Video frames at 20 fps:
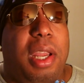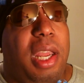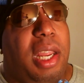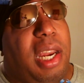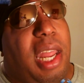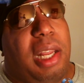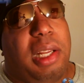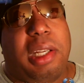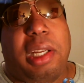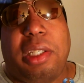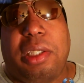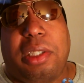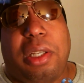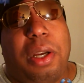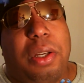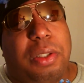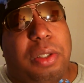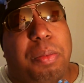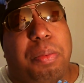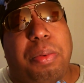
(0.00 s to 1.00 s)
And that just
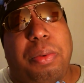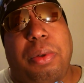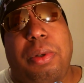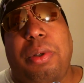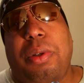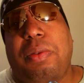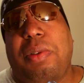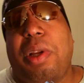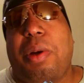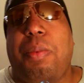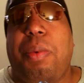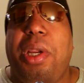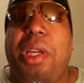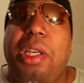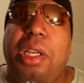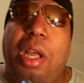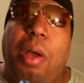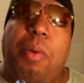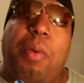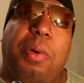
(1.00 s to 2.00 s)
goes to prove that
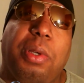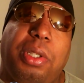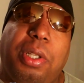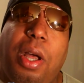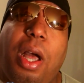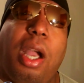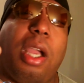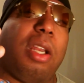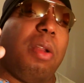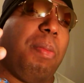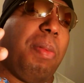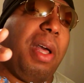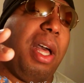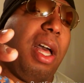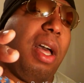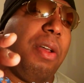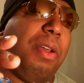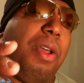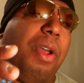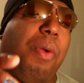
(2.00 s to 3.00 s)
we know what we're talking
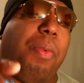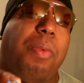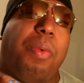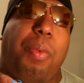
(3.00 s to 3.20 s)
about.